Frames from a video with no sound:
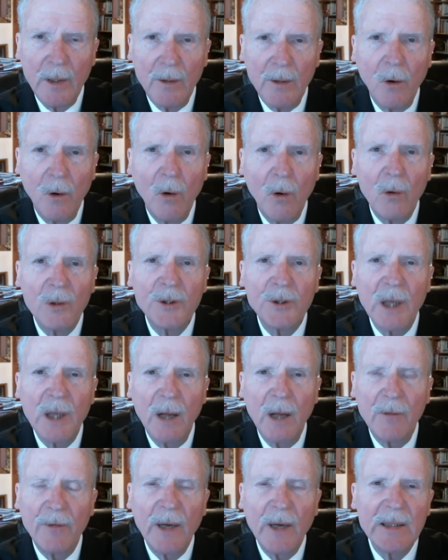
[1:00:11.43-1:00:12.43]
The whole
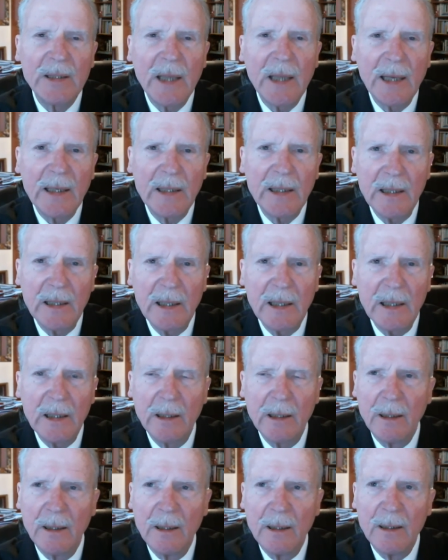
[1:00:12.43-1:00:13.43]

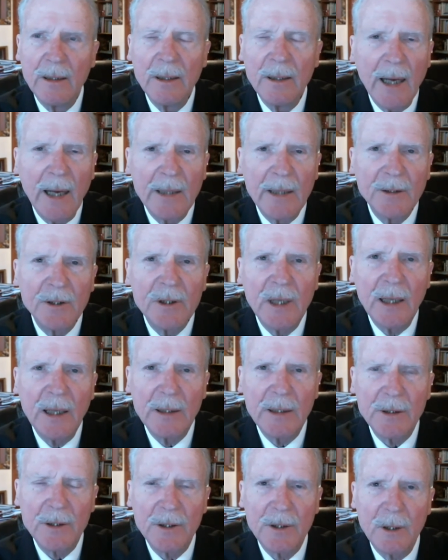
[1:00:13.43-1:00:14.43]
self-identity
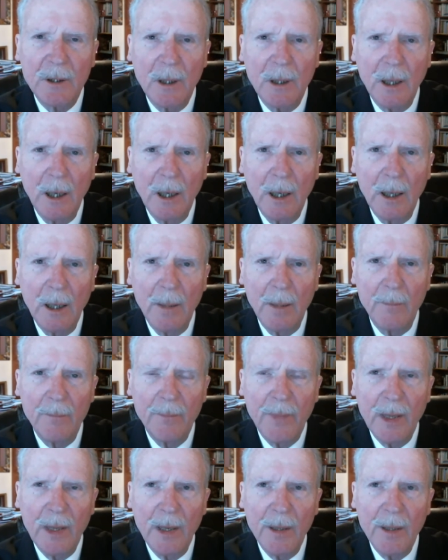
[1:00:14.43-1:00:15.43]
nonsense
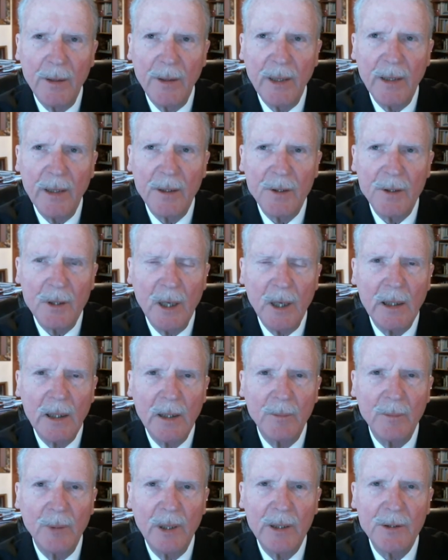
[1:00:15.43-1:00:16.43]
that is
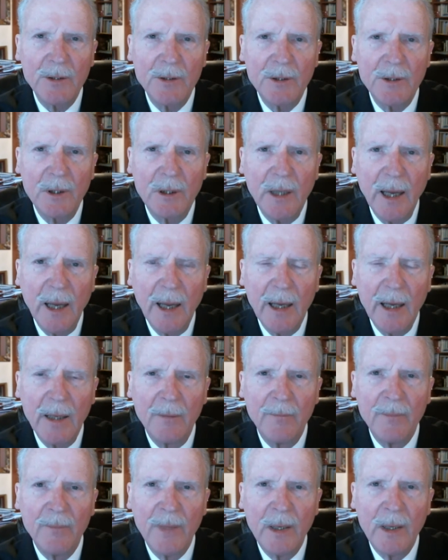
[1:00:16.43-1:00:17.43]
taking place
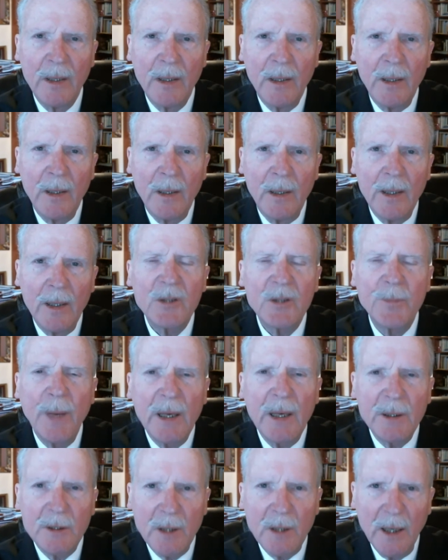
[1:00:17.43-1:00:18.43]
today is
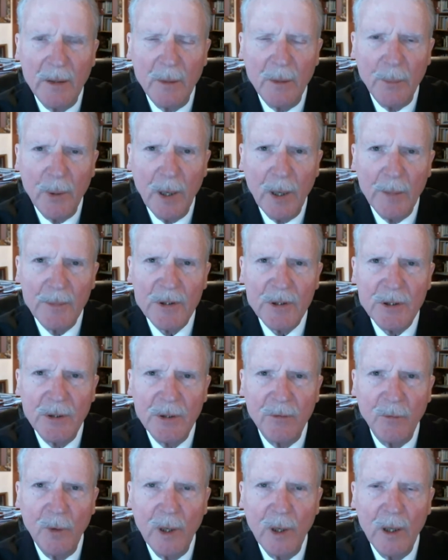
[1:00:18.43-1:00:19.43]
based on the primacy
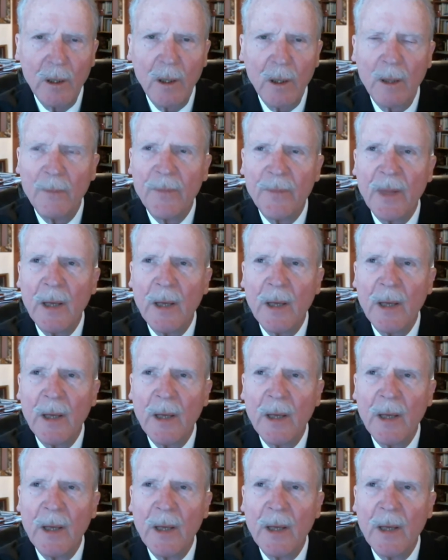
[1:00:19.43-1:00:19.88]
of will,